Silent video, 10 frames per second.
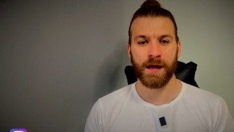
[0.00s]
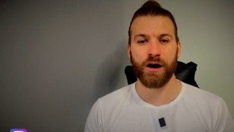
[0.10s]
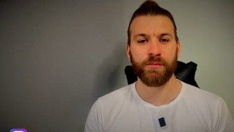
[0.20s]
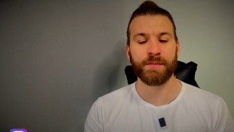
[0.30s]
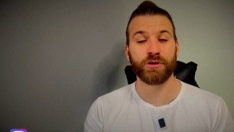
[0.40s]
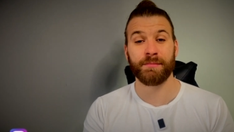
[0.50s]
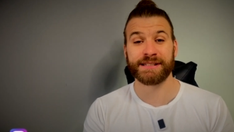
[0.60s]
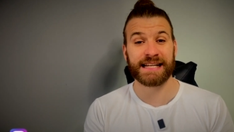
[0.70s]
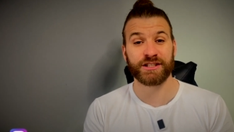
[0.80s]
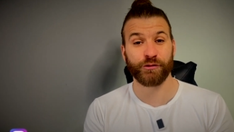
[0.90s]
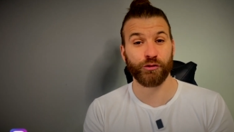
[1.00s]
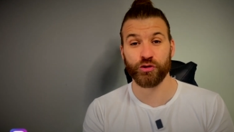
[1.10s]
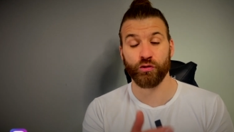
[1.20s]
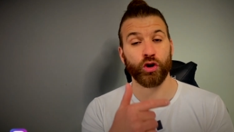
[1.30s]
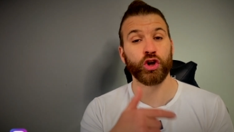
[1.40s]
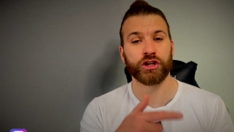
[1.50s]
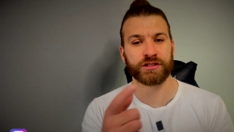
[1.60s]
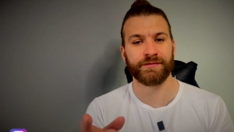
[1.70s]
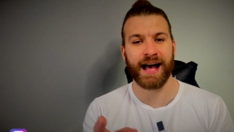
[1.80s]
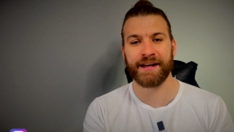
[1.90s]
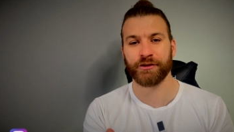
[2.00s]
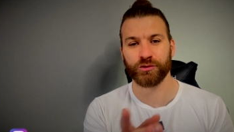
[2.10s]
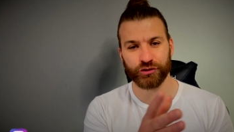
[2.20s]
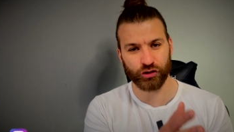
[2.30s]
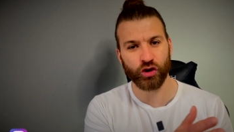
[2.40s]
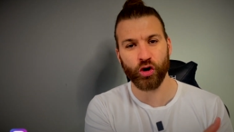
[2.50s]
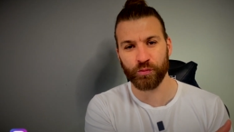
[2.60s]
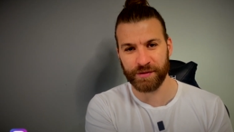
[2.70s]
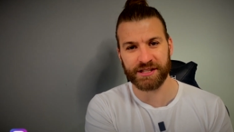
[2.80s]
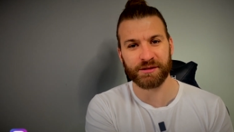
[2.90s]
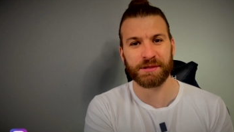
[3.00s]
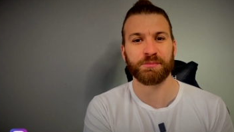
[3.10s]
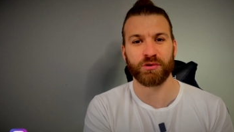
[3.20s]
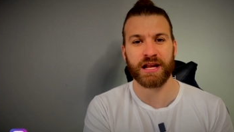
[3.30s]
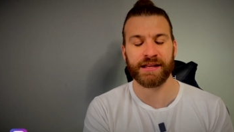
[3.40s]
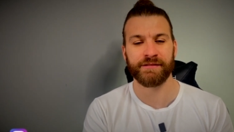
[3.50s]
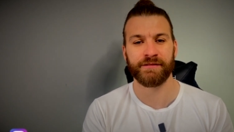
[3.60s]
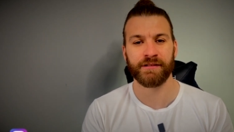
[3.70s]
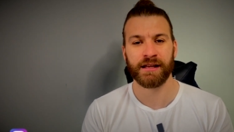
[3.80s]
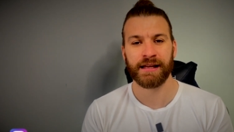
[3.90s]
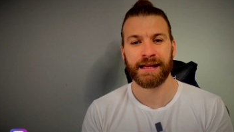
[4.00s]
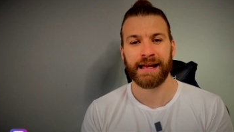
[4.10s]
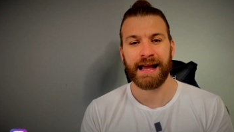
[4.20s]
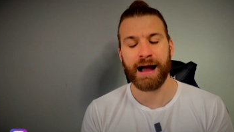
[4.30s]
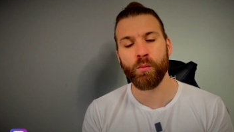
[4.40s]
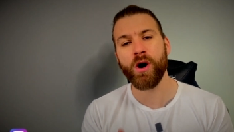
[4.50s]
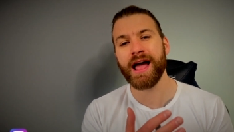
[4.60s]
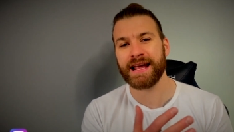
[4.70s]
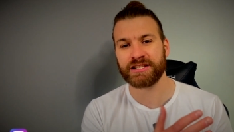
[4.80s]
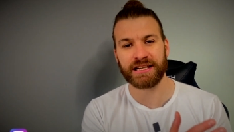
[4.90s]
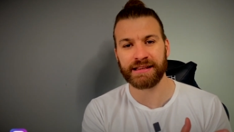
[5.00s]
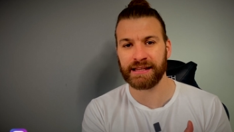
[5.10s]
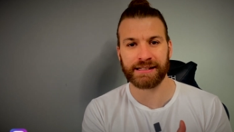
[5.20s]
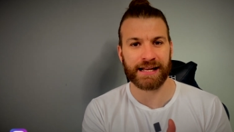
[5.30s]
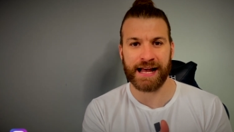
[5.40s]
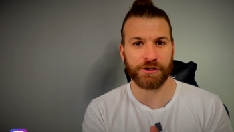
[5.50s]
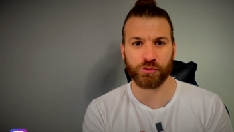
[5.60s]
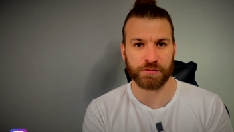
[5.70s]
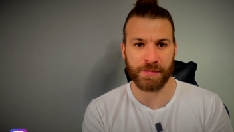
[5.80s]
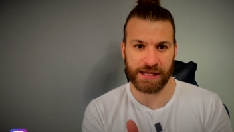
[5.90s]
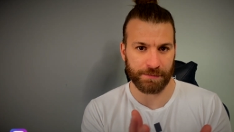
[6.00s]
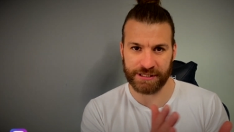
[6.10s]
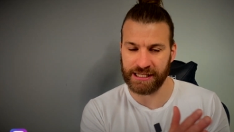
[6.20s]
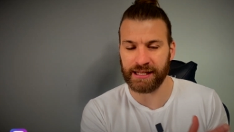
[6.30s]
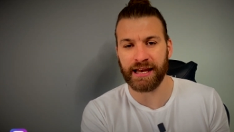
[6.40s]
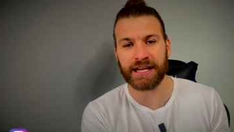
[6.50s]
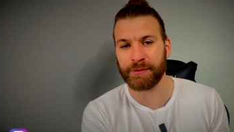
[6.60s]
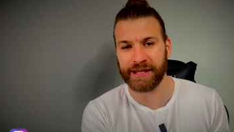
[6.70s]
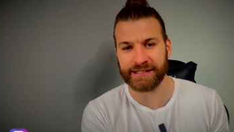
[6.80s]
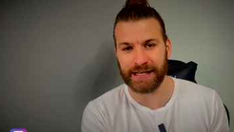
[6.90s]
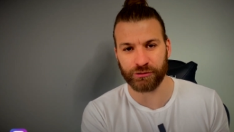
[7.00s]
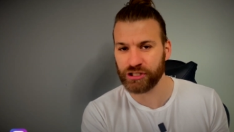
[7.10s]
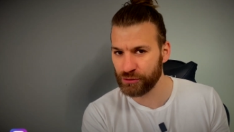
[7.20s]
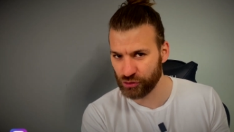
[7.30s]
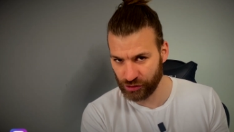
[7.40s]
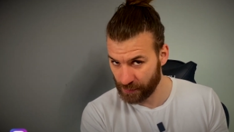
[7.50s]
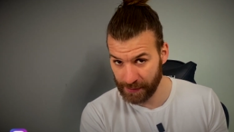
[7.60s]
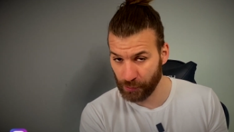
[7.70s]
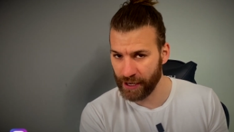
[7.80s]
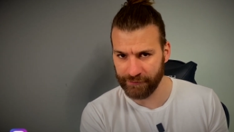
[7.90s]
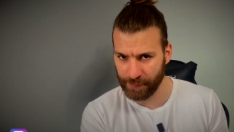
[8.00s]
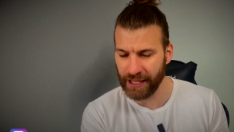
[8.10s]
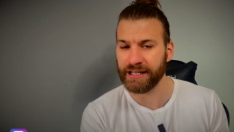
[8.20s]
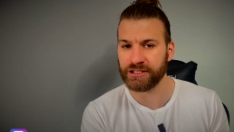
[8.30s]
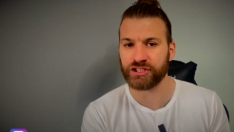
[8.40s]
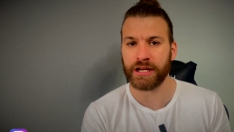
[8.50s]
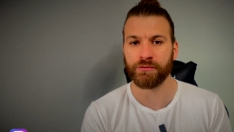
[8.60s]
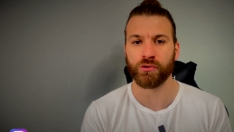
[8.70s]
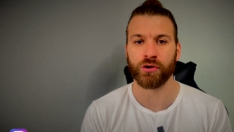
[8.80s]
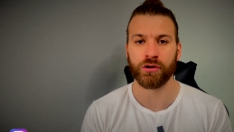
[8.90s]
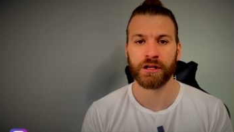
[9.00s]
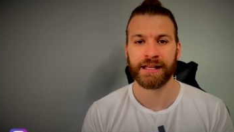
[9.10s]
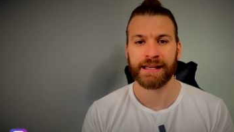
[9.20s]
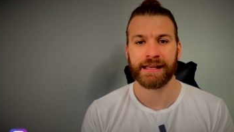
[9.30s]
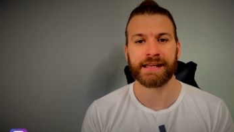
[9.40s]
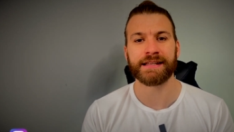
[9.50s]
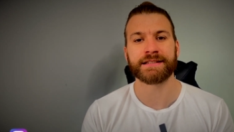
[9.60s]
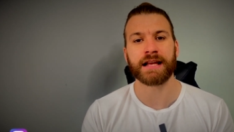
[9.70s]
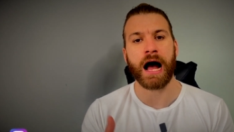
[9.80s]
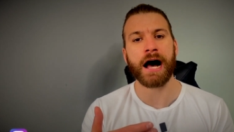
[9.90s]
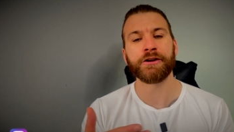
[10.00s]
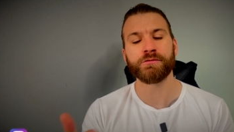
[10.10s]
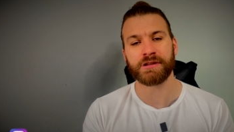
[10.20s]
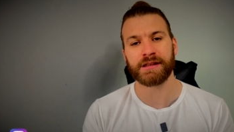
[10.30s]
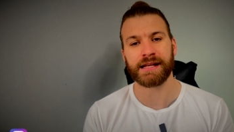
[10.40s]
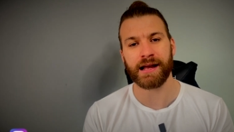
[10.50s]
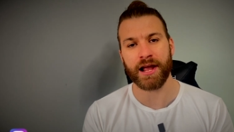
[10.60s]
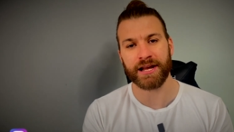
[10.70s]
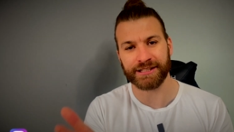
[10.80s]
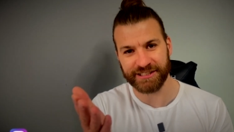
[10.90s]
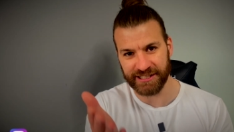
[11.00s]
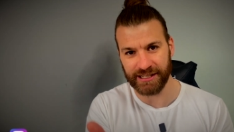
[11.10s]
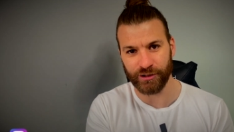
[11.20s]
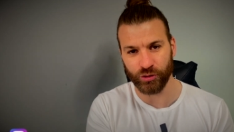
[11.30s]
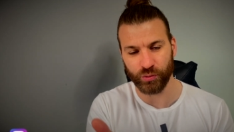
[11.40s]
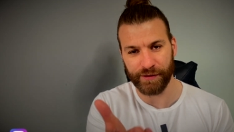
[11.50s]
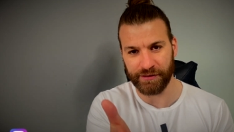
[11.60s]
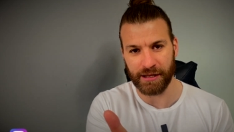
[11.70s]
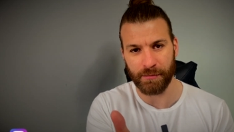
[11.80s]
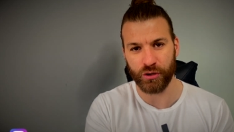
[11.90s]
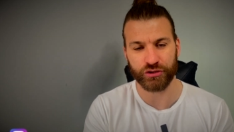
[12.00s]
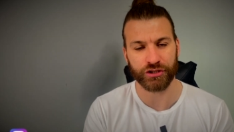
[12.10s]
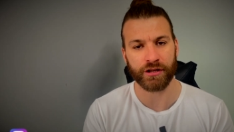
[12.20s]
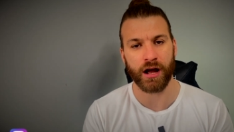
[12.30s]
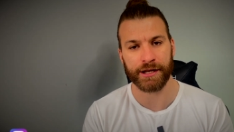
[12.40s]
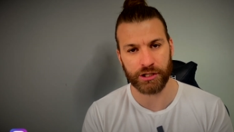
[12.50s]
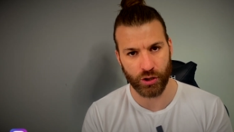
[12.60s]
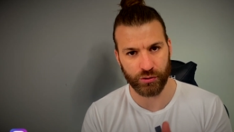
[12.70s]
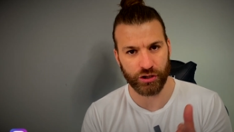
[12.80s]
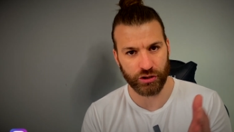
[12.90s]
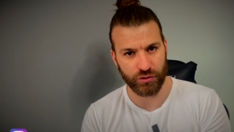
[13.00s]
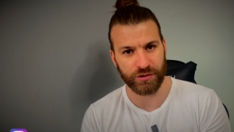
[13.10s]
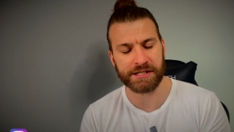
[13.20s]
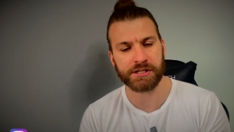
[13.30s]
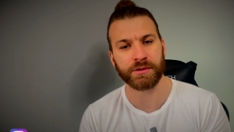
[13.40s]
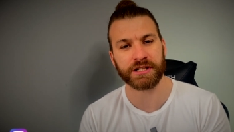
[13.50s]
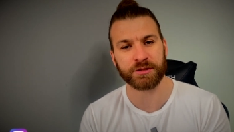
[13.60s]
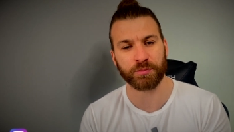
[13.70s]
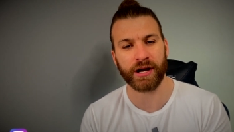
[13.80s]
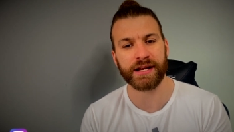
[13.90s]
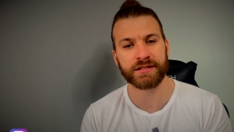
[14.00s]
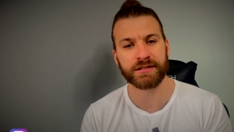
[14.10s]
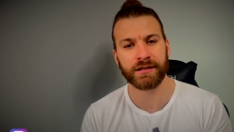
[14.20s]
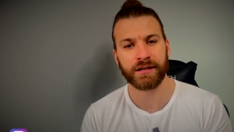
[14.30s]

I remember at my dad's funeral, lots of adults told me to be brave. And what I actually think that adults mean, particularly when they tell children to be brave, but in general, is I don't think I could deal with the emotion that I know that you need to express.